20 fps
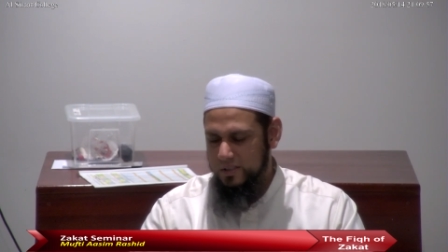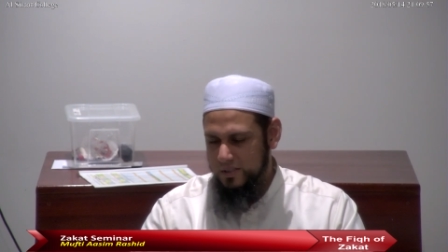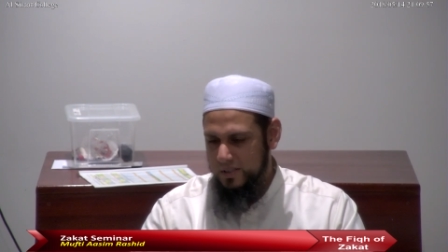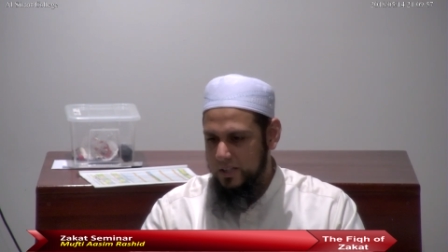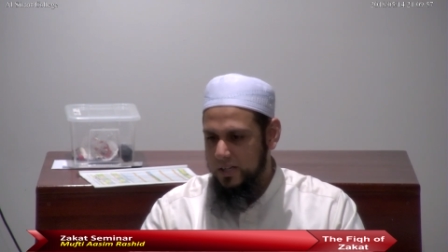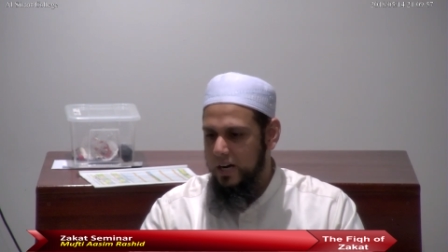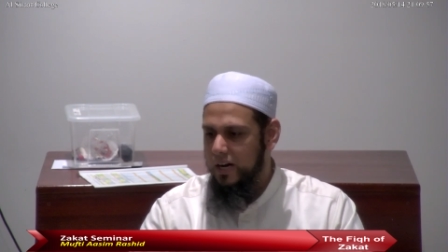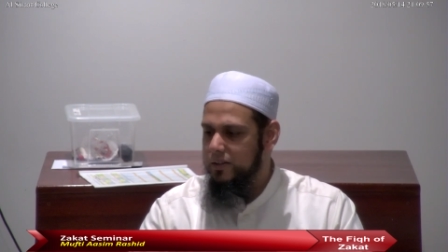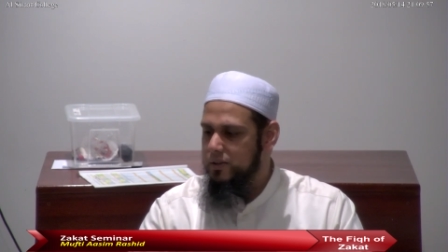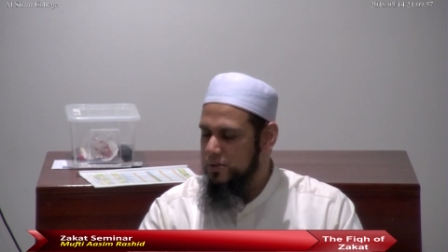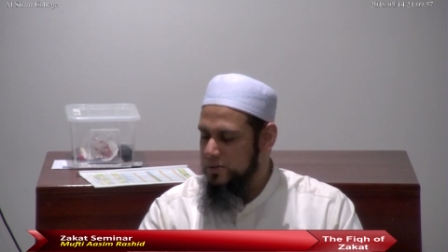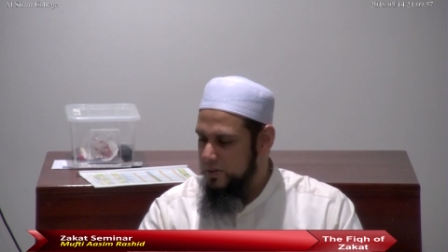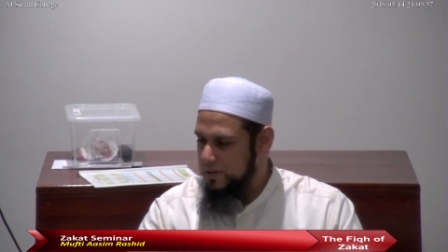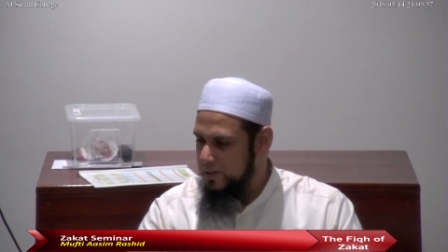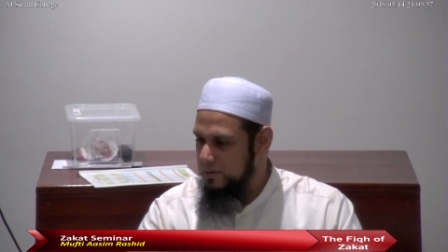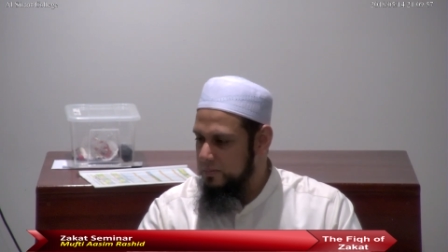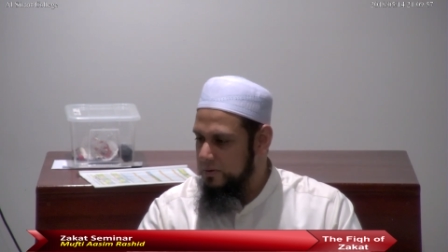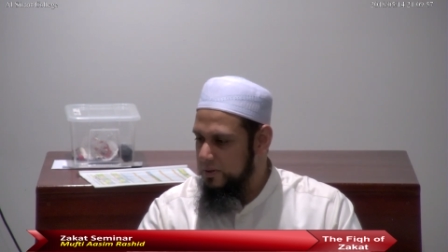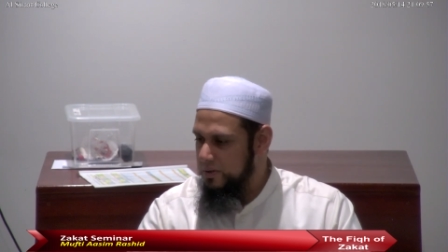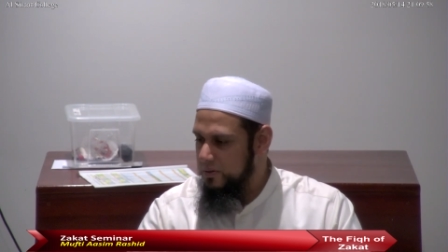zakat is
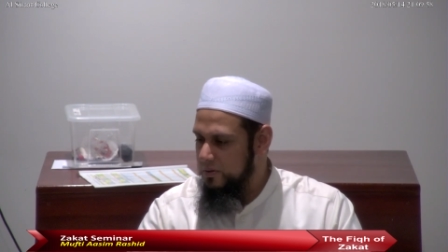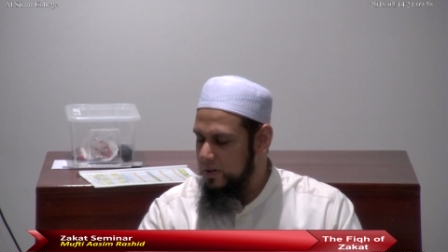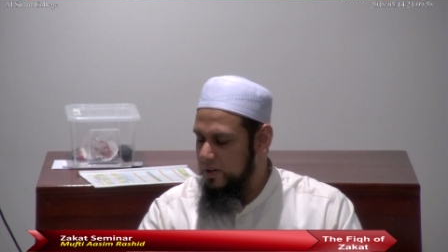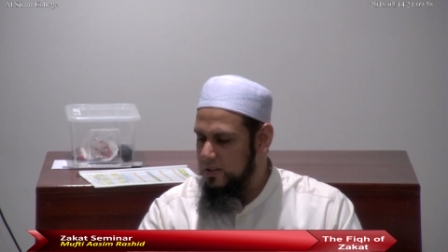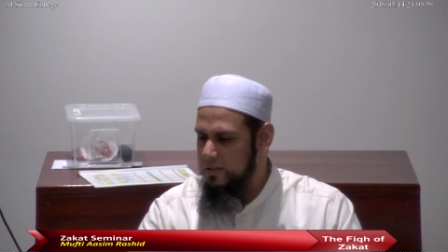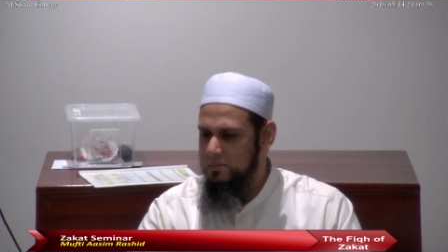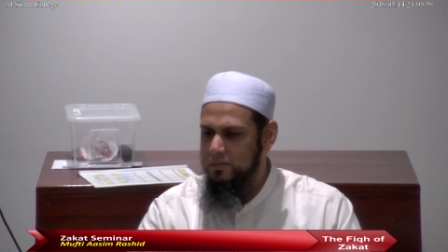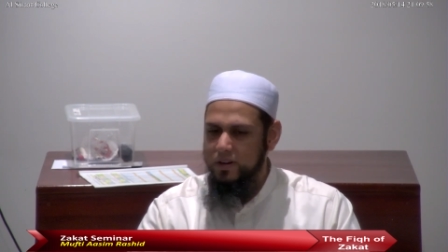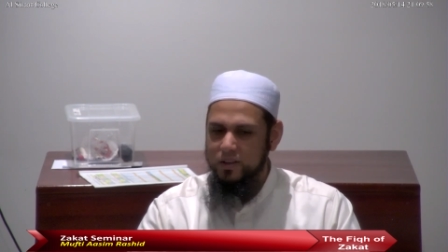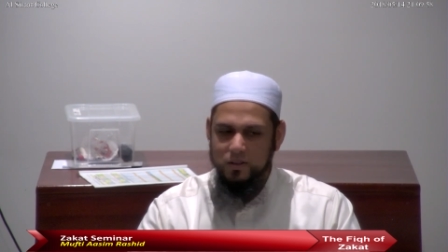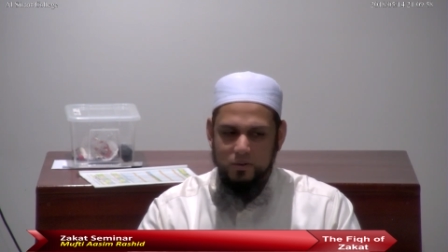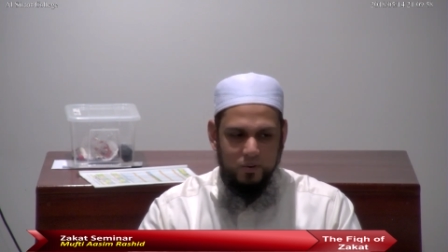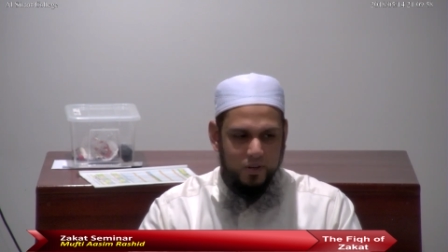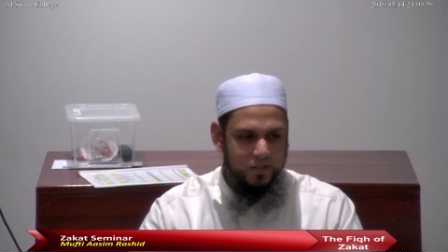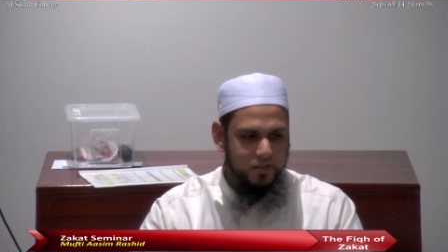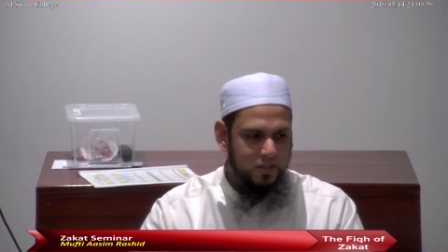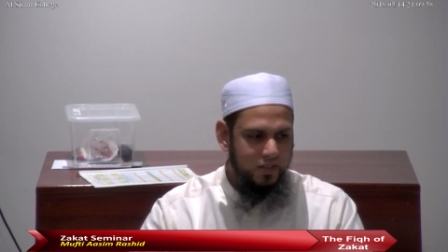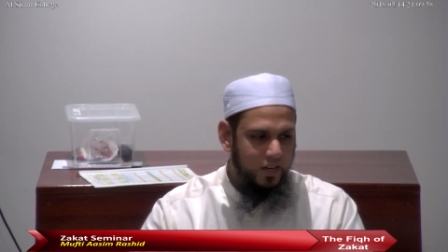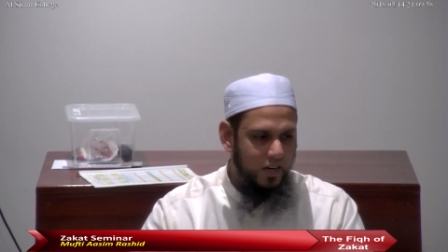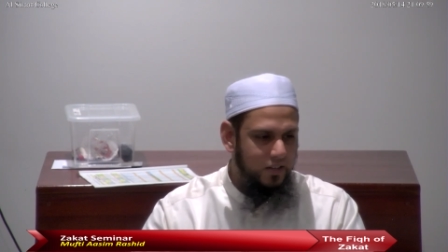going to be due on them.
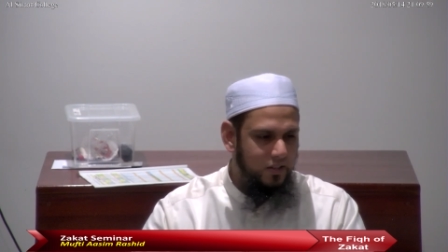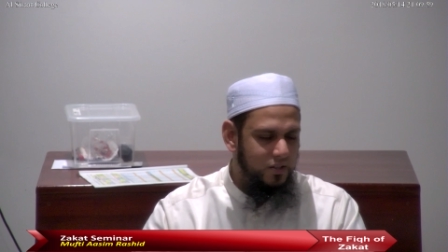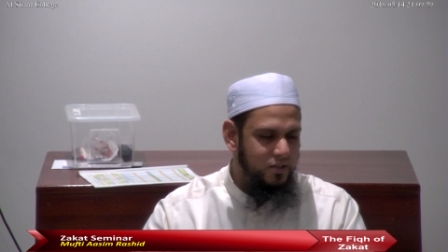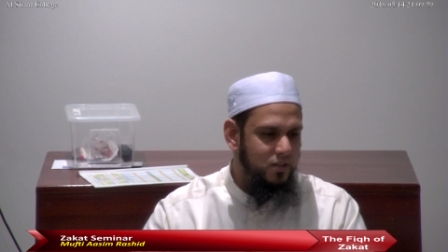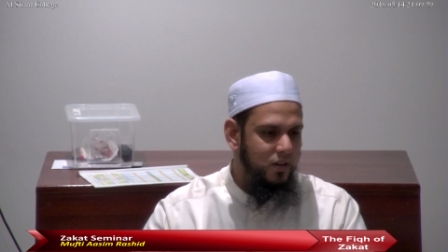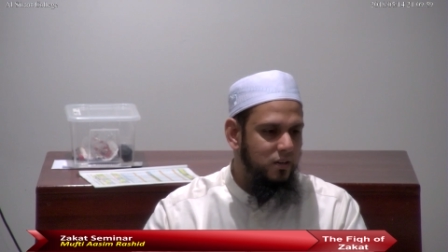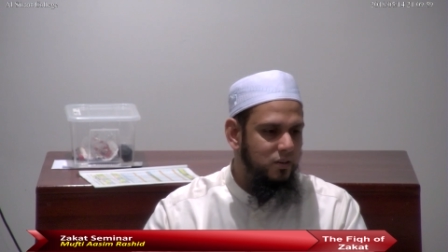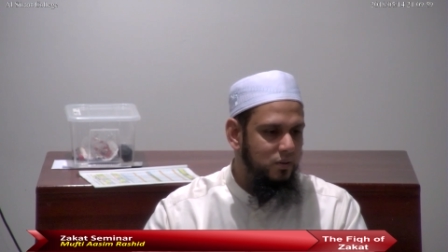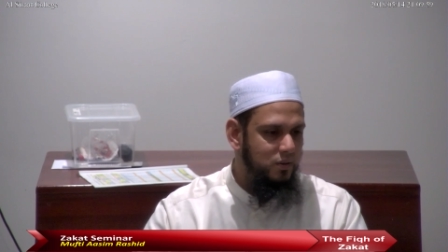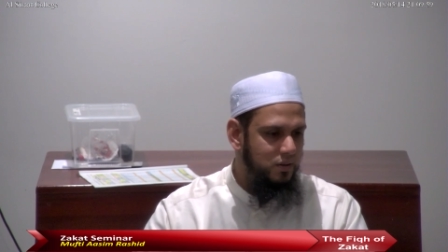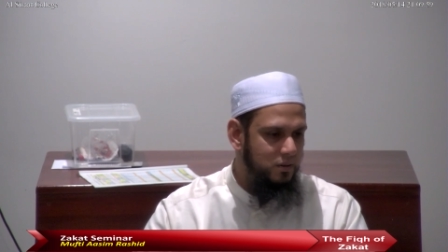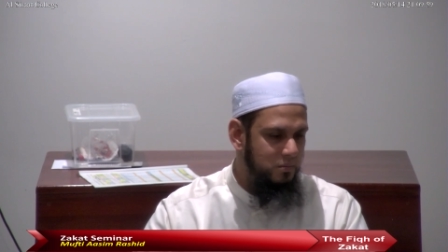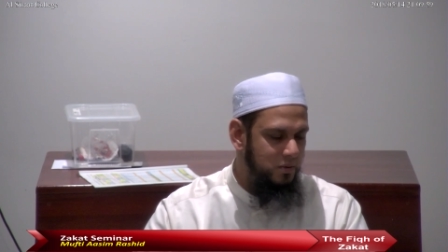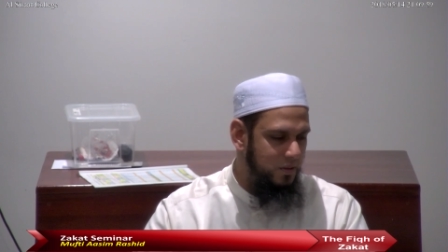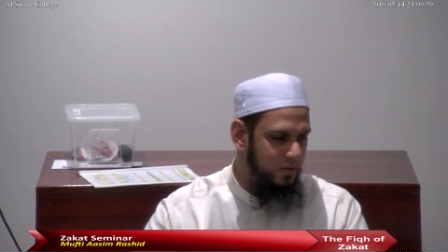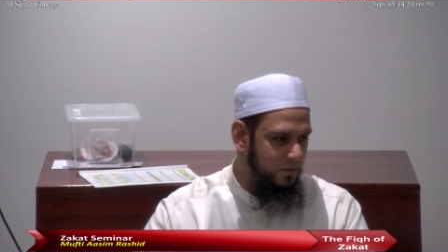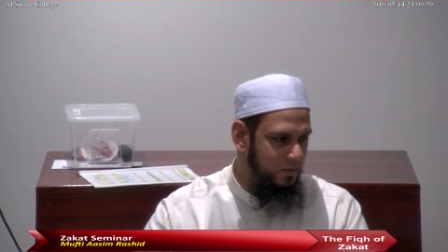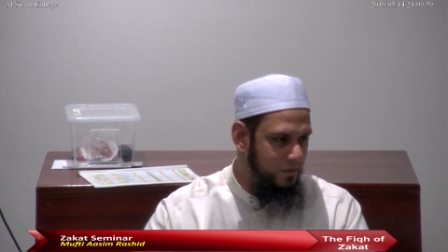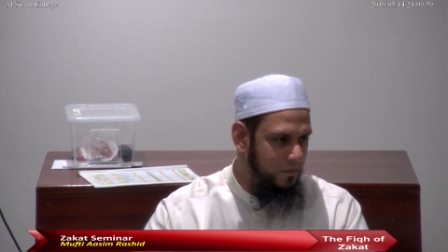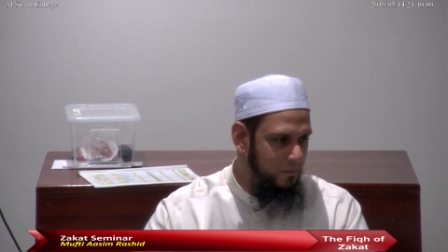Otherwise, zakat is not going to
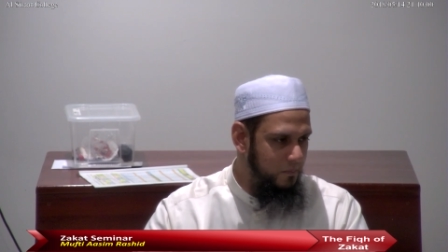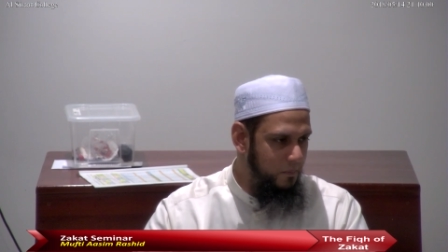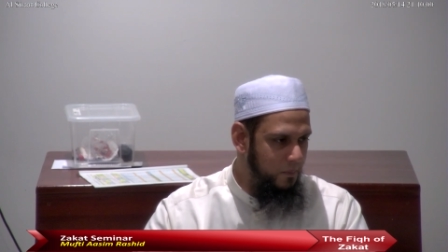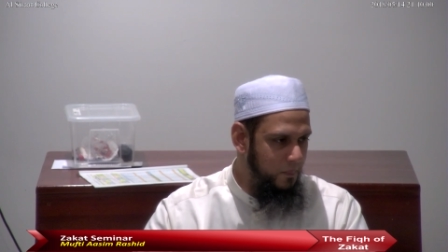be due.